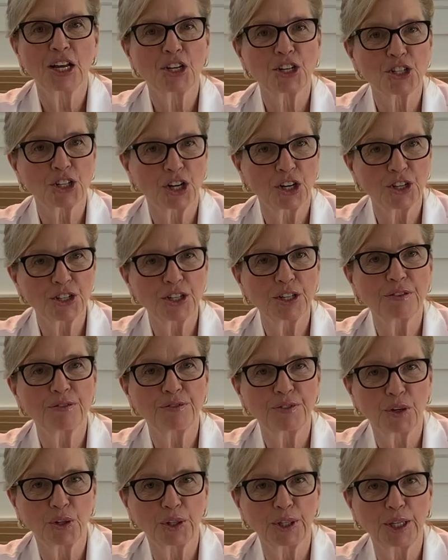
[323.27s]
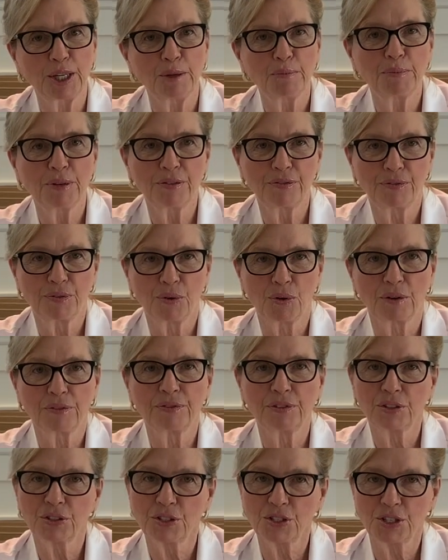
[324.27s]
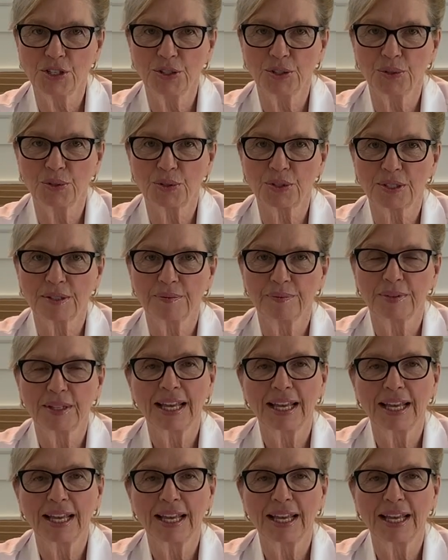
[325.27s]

charge it fully before first use.